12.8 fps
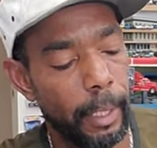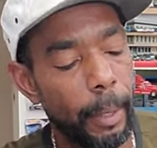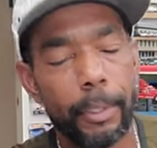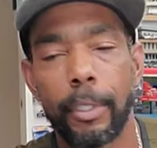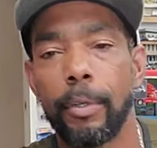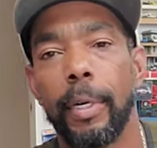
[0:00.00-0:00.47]

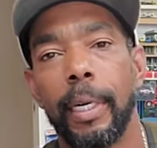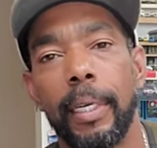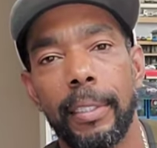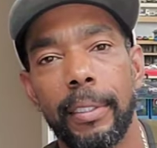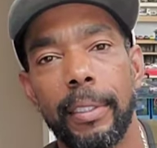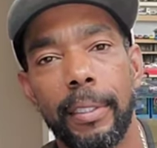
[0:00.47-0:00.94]
That was
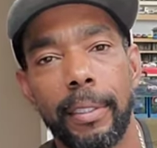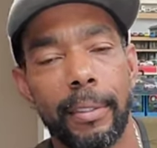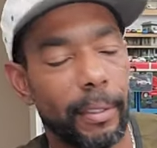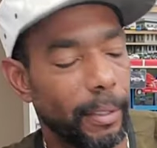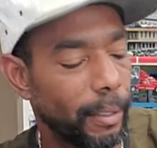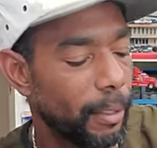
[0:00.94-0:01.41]
crazy.
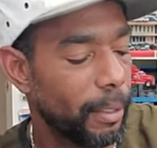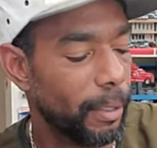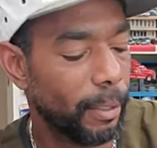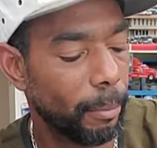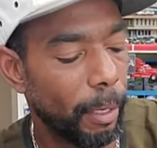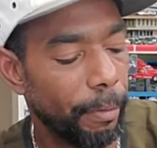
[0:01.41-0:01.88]

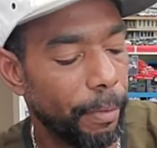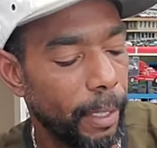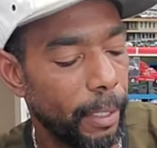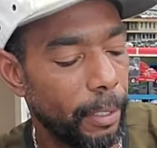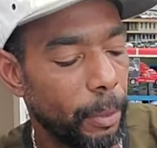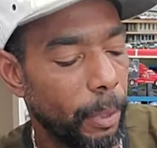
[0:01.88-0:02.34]
My
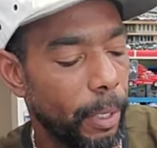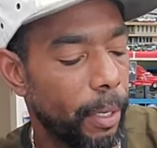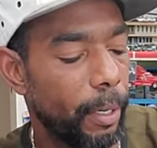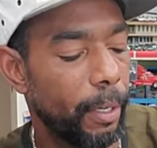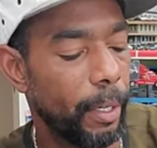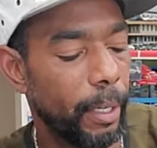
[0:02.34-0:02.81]
feelings
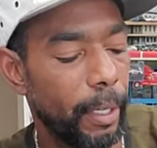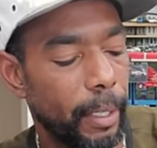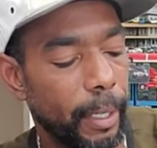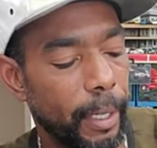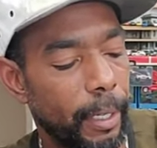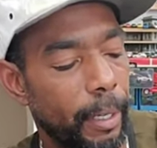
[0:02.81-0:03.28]
weren't hurt
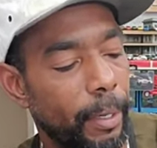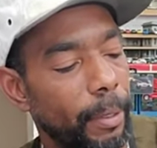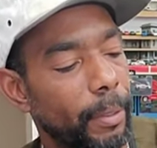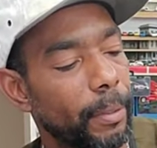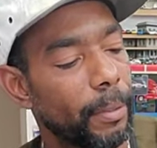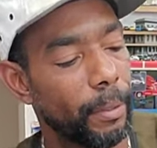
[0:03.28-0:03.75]
anything.
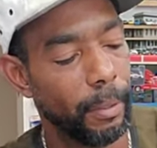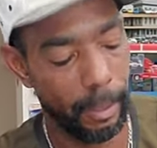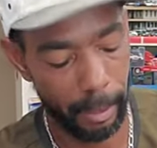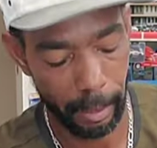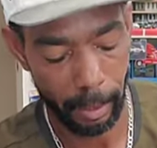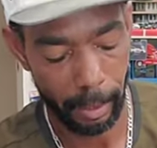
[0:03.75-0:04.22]

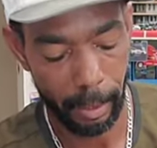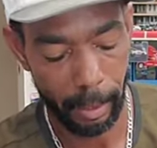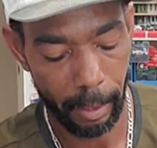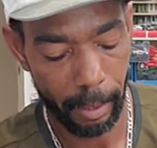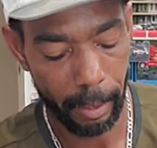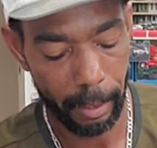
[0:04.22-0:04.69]
Though.
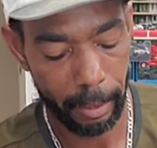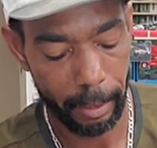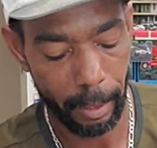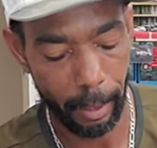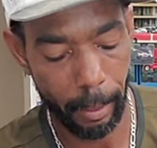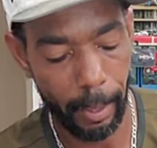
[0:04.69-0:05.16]

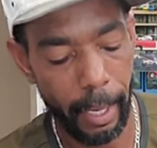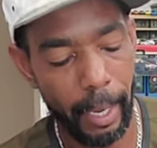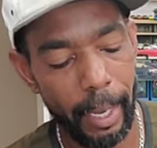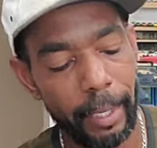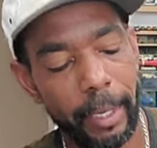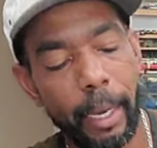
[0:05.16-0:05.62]
So uh, I
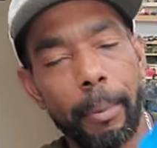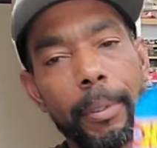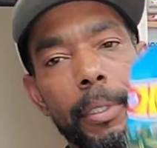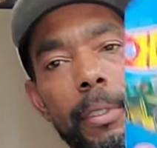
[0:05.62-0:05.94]
had to cop